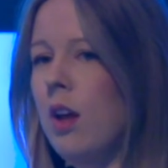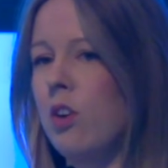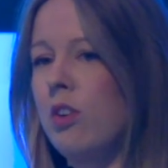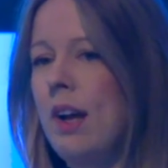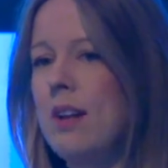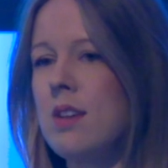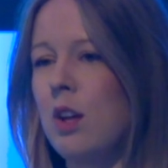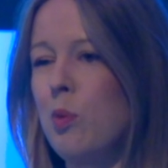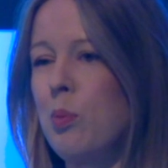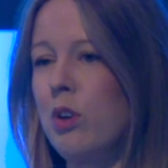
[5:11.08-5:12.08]

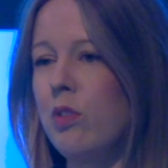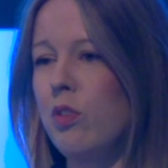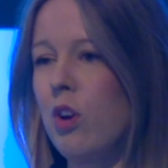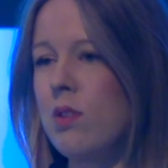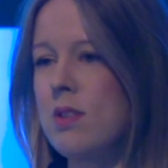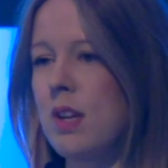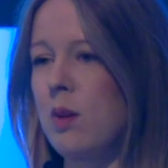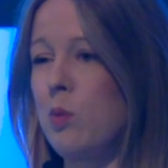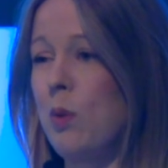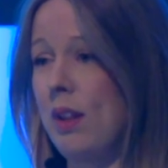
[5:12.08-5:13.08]
creating a proof of
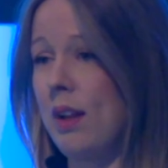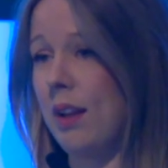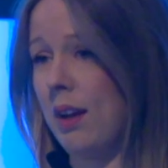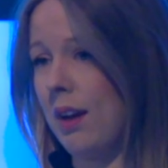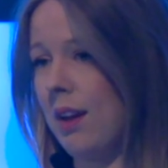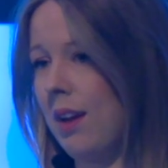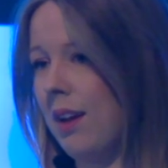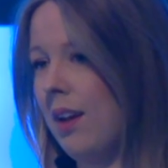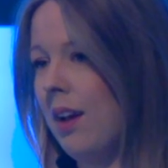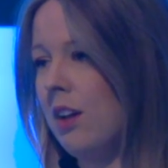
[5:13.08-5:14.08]
concept with Click,
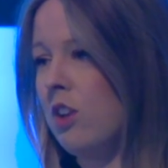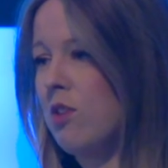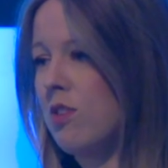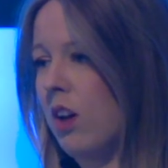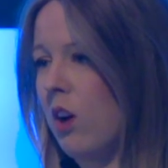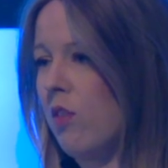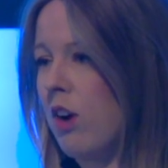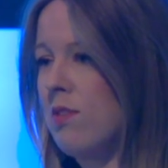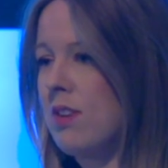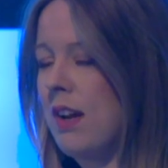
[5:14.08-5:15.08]
using our
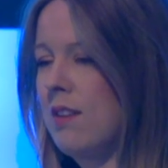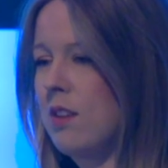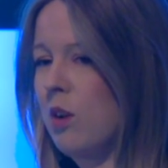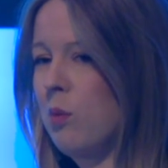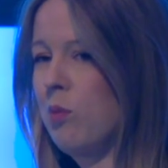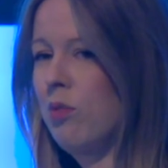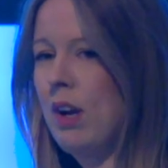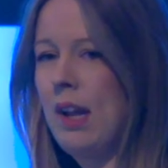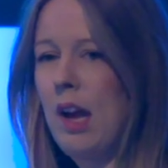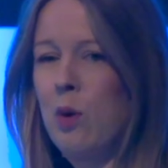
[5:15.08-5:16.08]
own data
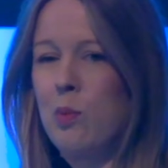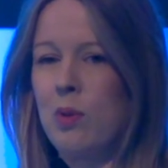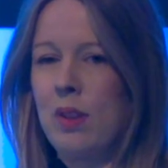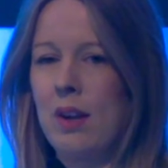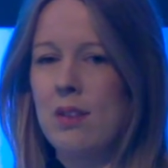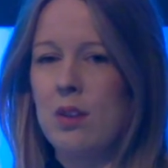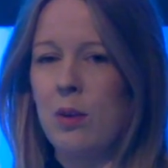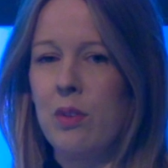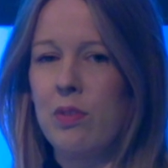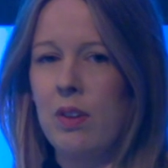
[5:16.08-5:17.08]
really helped with that.
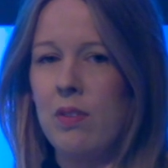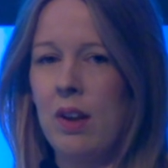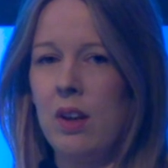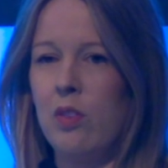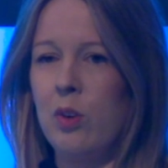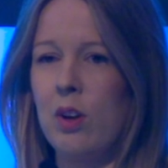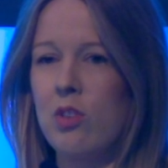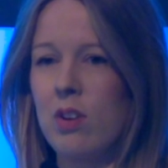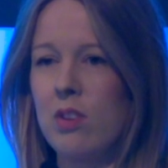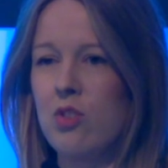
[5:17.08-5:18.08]
So if any of you are
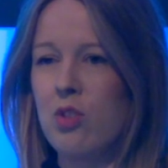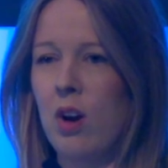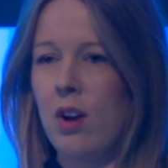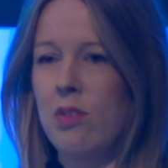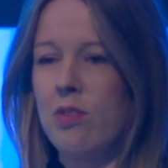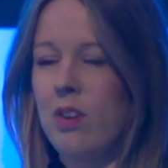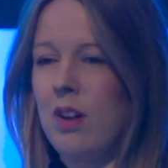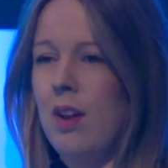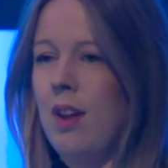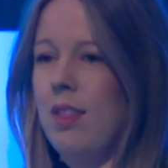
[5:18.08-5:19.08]
trying to drive
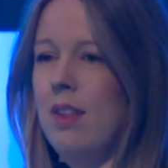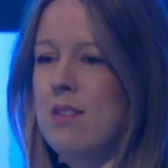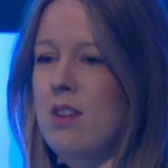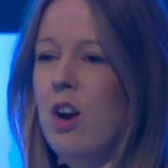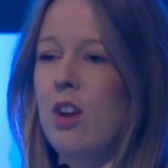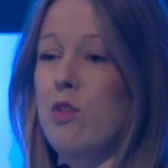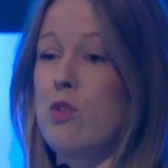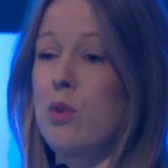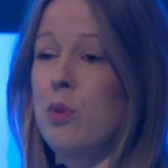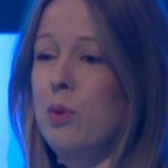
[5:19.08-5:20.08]
this kind of
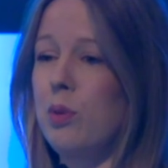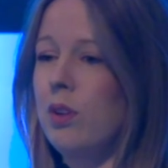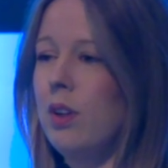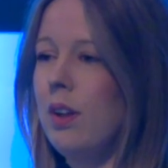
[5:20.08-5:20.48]
tool,